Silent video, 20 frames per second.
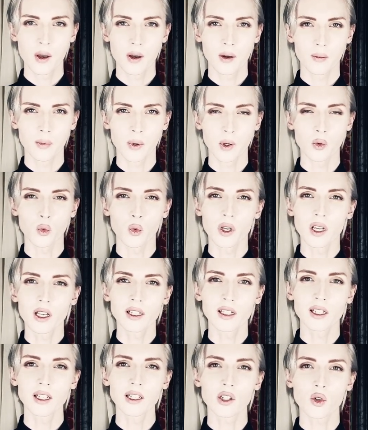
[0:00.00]
but
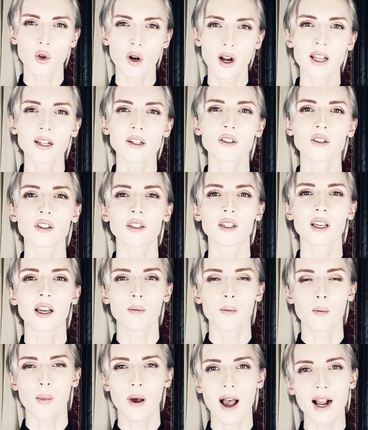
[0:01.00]
really trying to
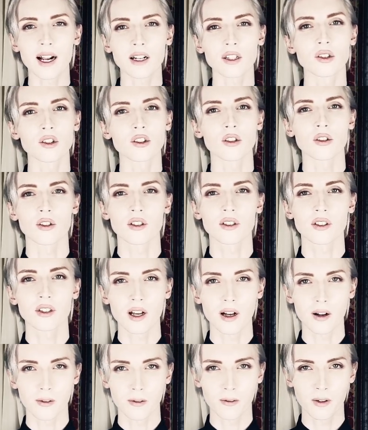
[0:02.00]
get back to
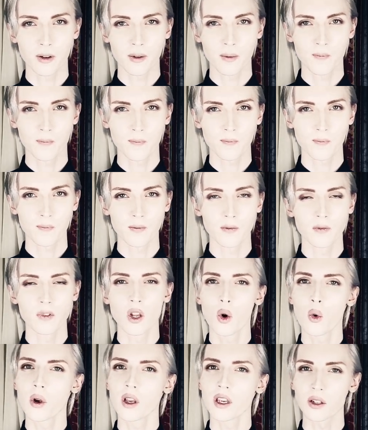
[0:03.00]
yourself,
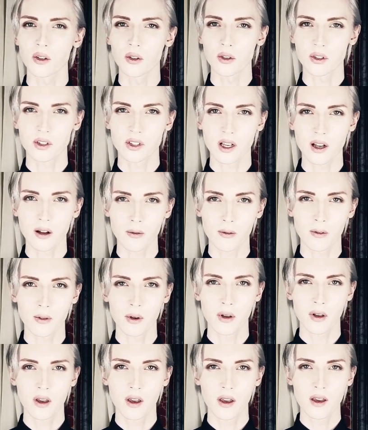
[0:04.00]
knowing yourself,
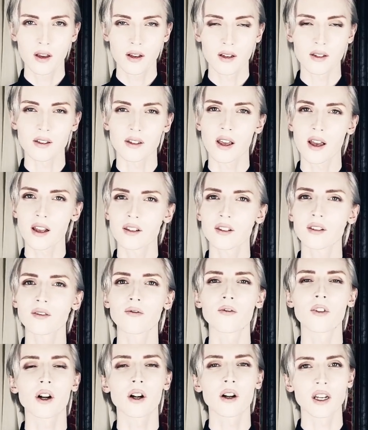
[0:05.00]
because that's
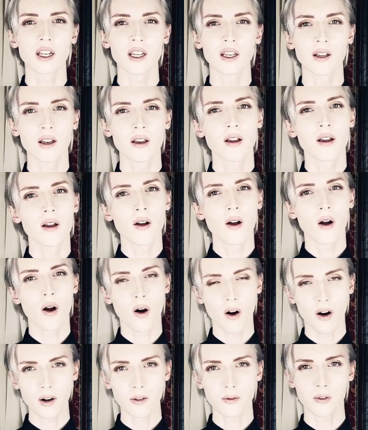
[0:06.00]
very
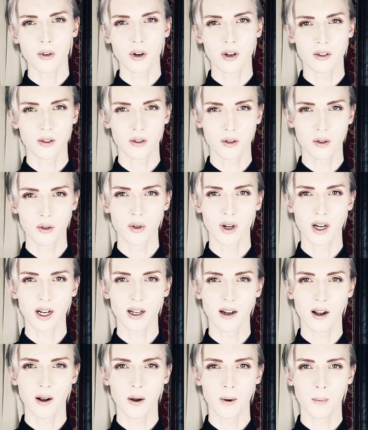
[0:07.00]
hard for us to do right now.